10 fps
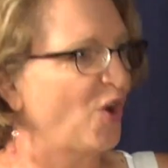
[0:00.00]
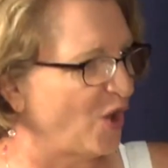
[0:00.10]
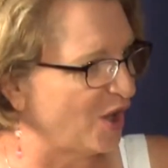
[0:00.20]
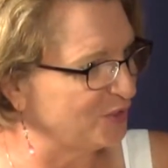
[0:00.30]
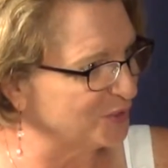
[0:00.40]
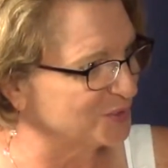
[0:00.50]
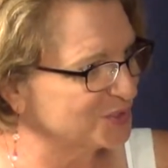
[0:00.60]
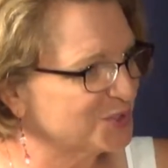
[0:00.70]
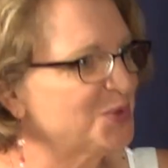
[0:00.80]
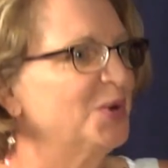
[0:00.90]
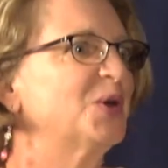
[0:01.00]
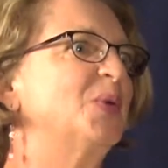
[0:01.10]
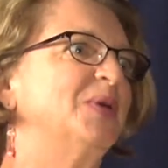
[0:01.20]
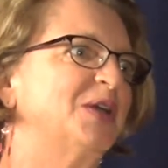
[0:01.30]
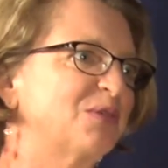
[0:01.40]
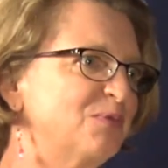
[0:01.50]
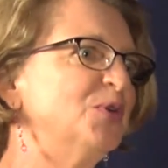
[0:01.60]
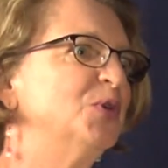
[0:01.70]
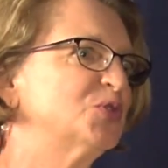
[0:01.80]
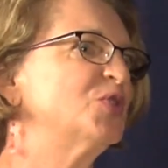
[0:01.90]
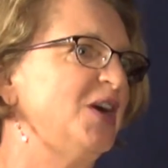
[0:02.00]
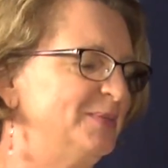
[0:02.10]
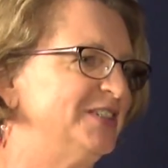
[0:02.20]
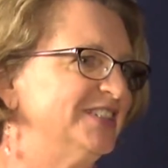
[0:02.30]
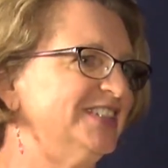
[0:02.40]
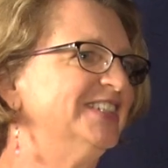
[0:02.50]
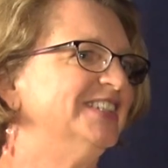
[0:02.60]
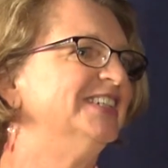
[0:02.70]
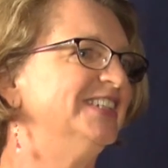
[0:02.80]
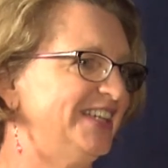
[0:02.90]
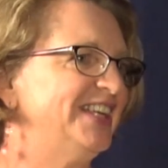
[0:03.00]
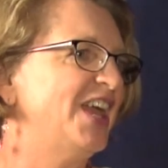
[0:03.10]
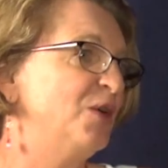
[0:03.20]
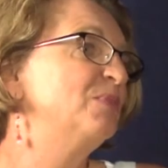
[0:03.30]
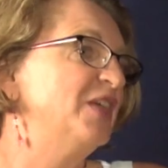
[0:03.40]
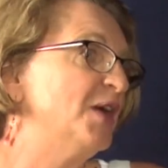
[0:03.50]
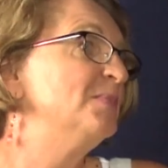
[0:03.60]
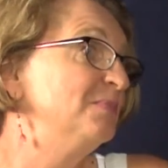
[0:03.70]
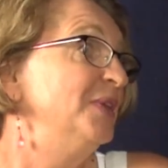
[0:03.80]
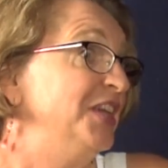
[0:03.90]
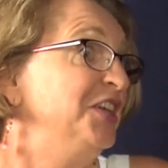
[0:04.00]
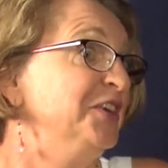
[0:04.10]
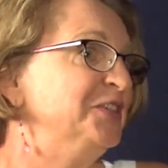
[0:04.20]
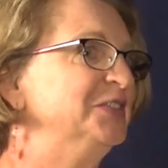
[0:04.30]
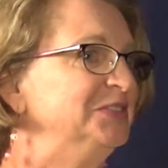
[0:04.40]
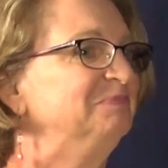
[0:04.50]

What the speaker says: others who are going through trauma and help them heal.